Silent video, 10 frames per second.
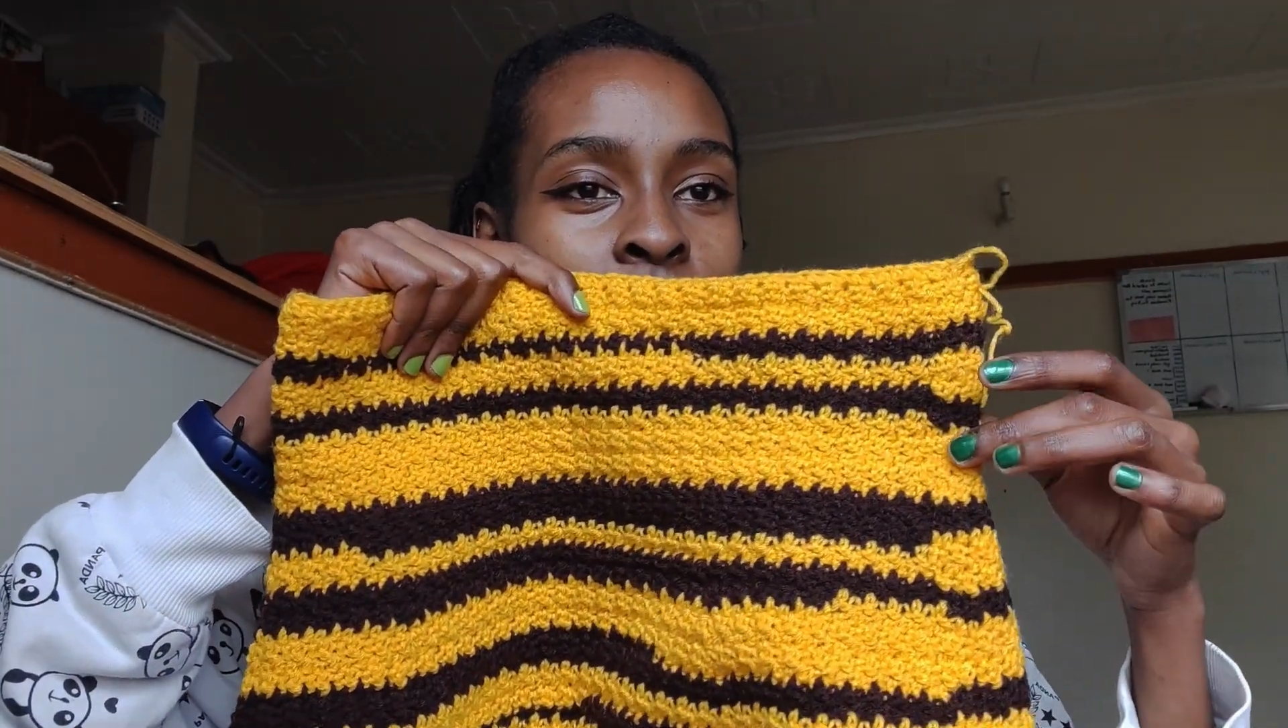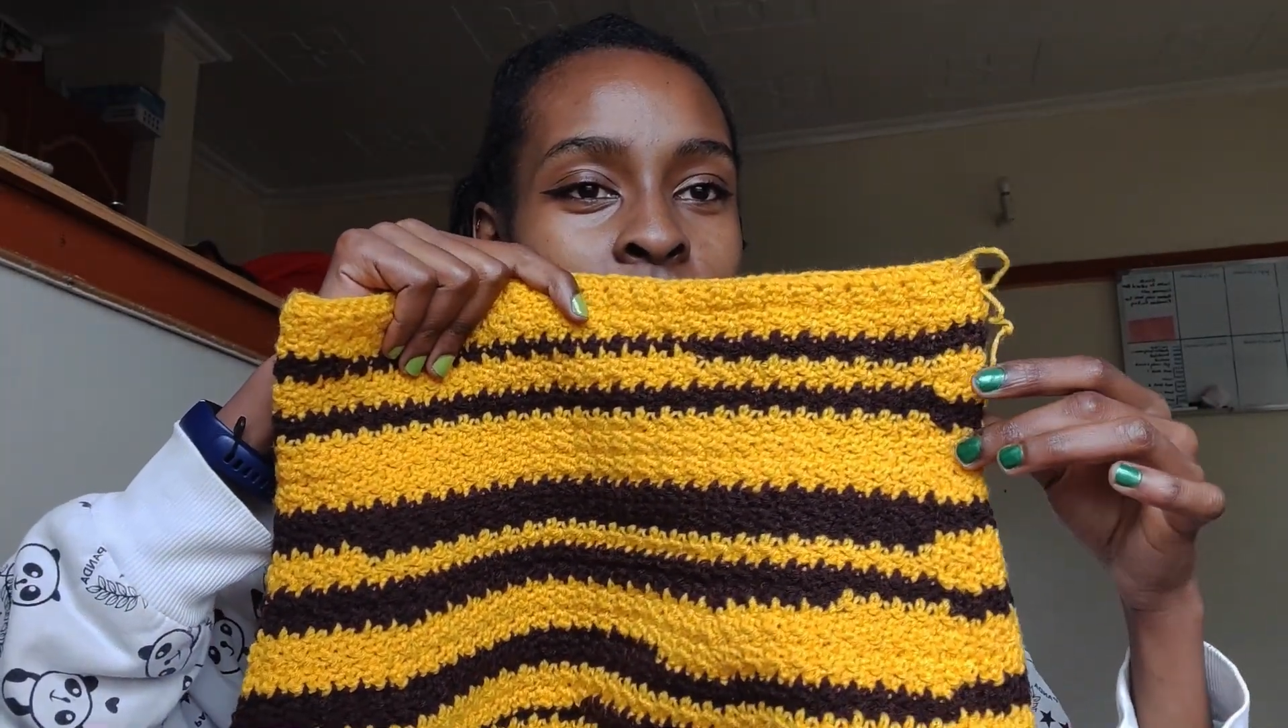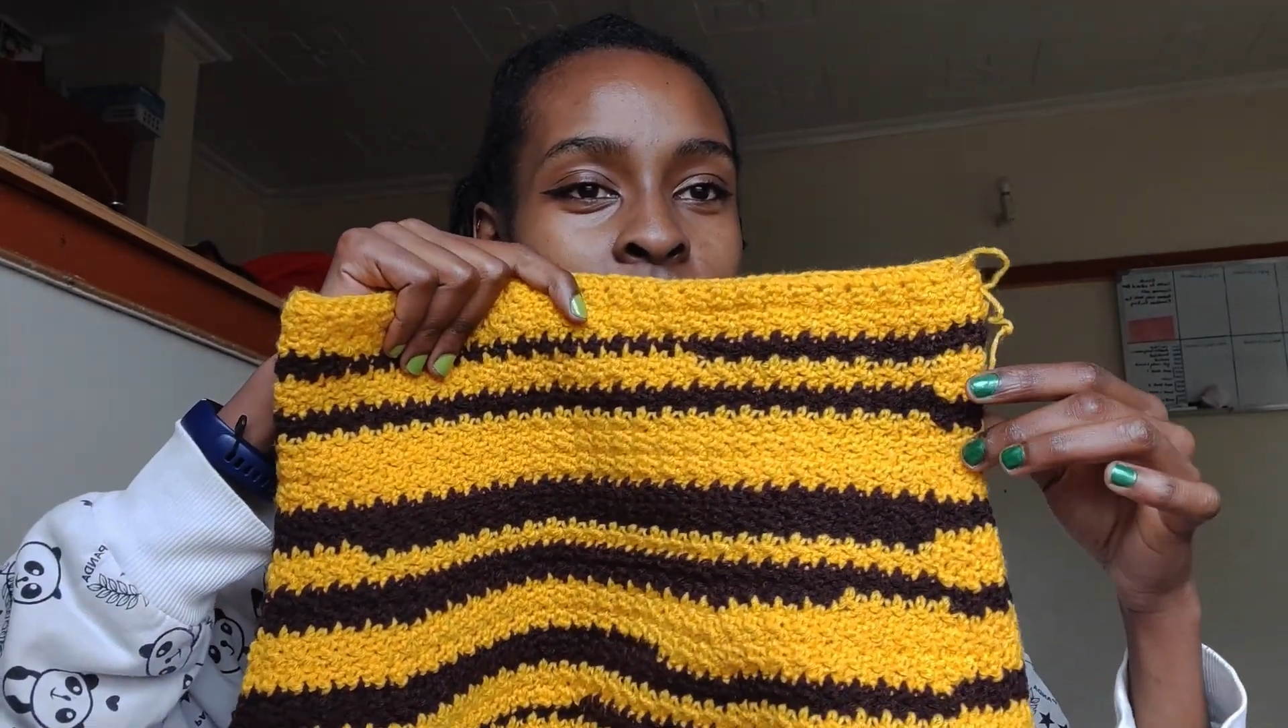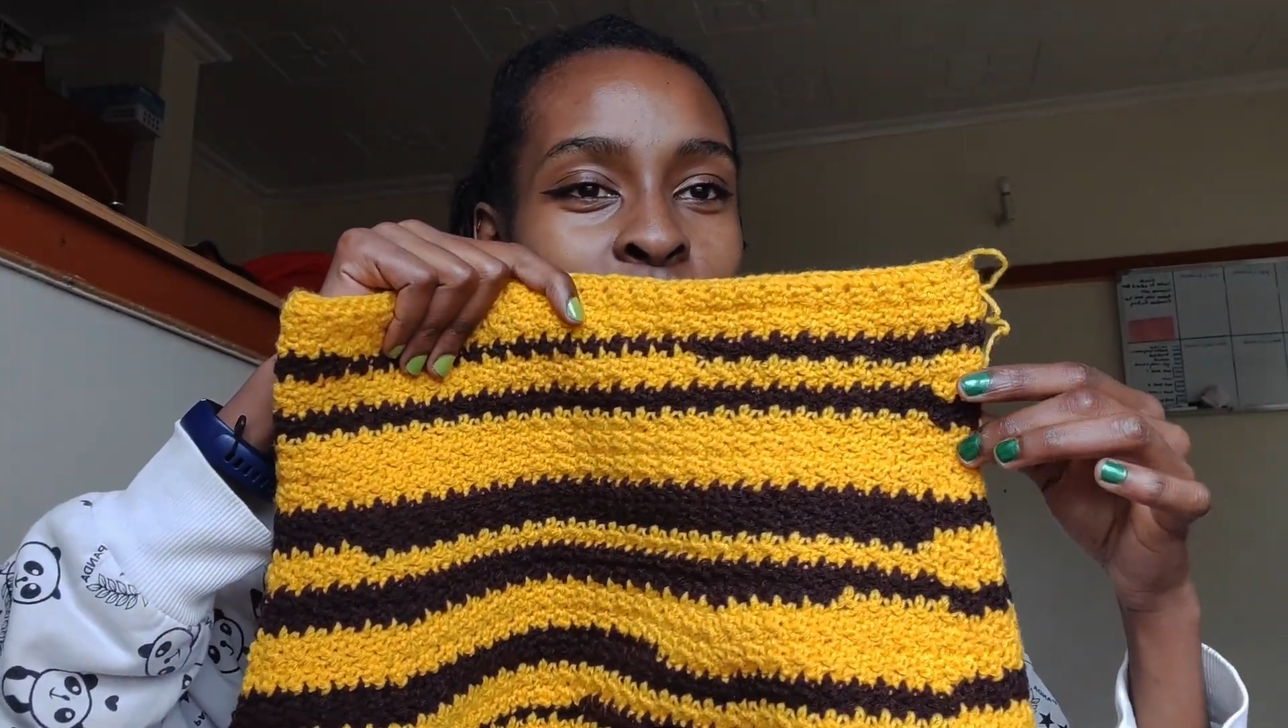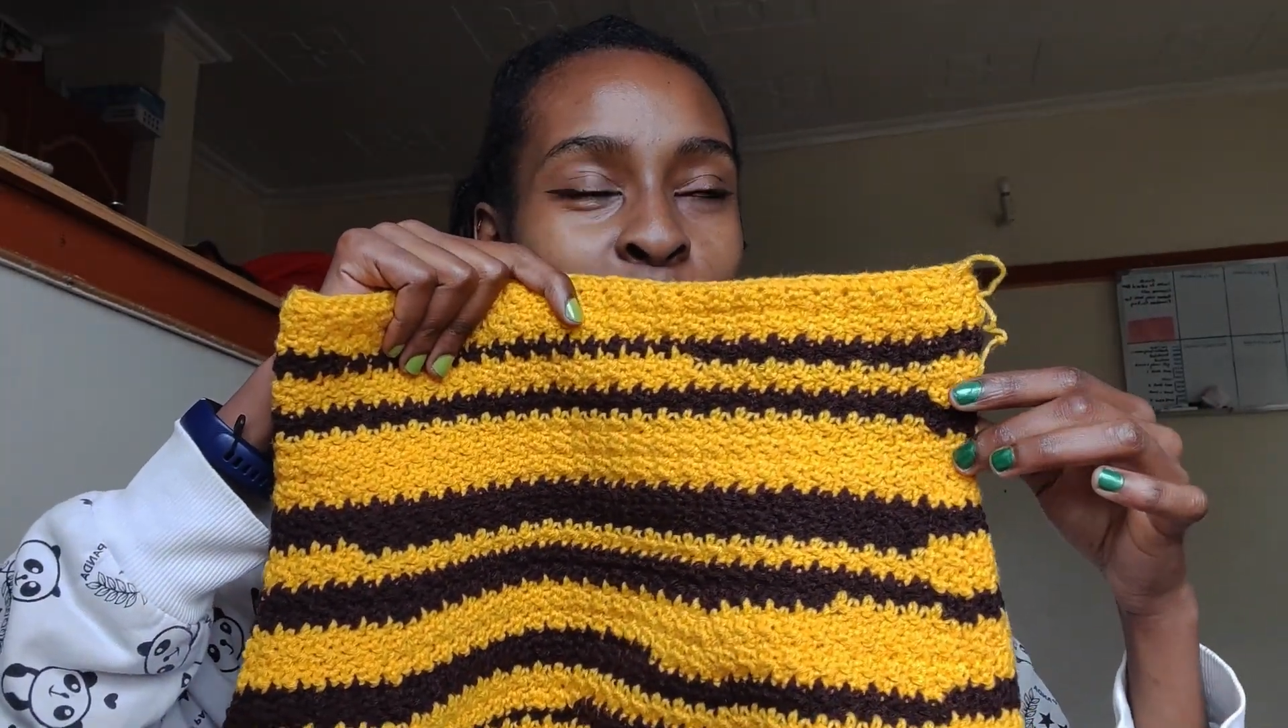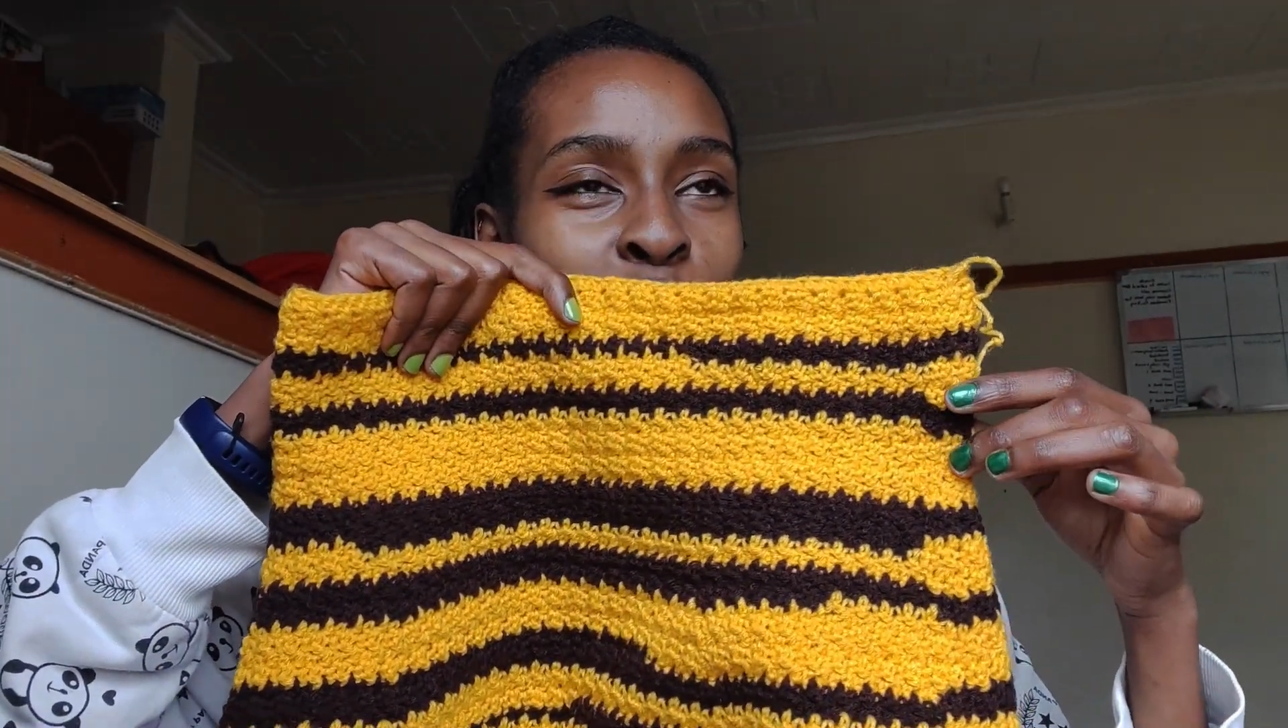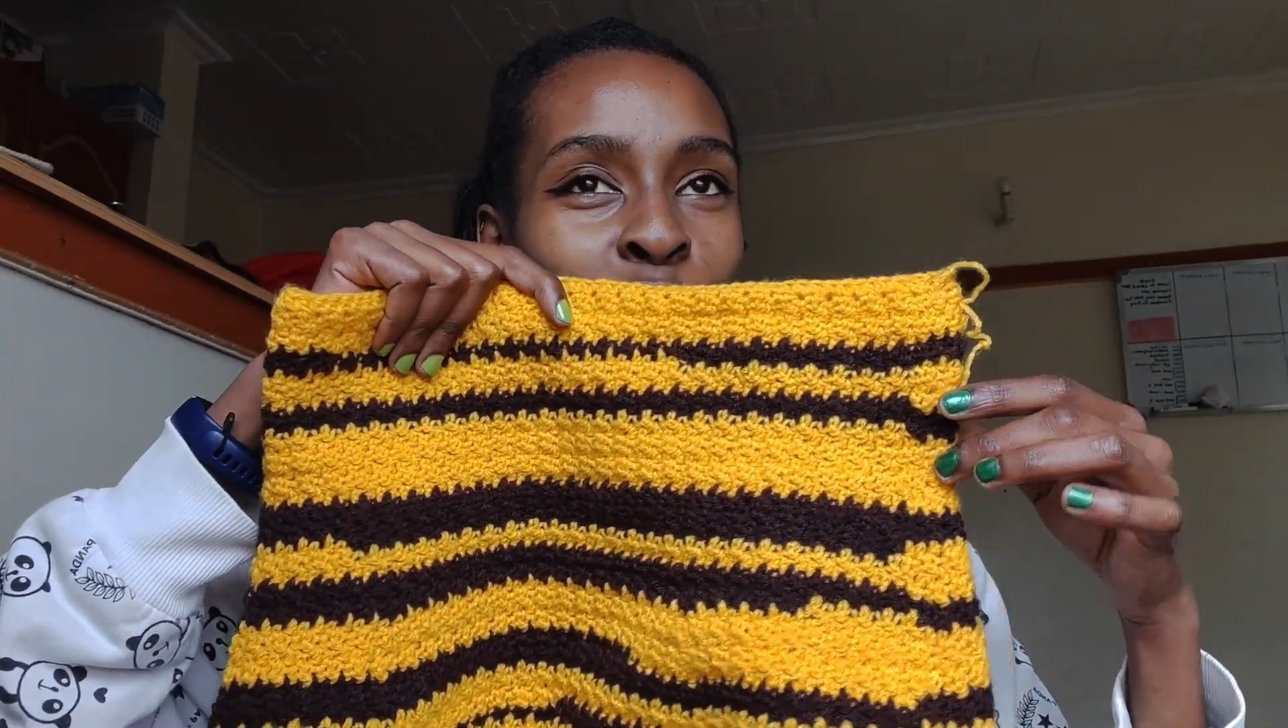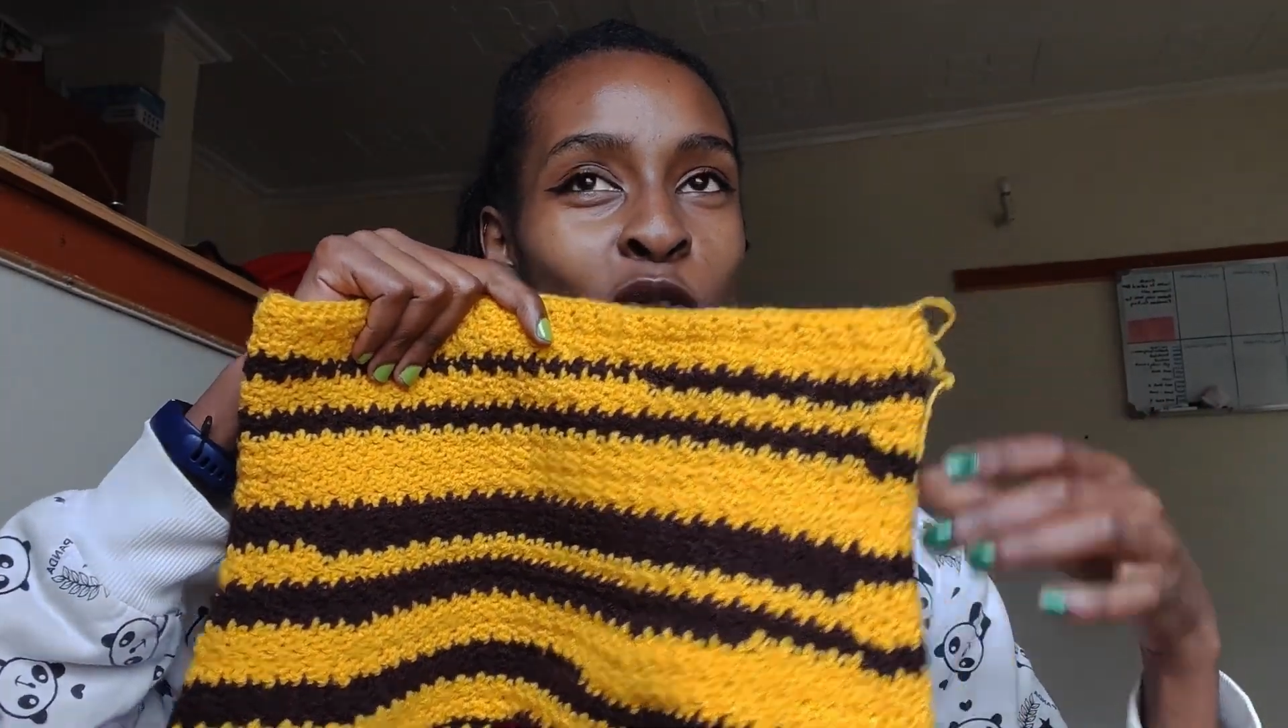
enough to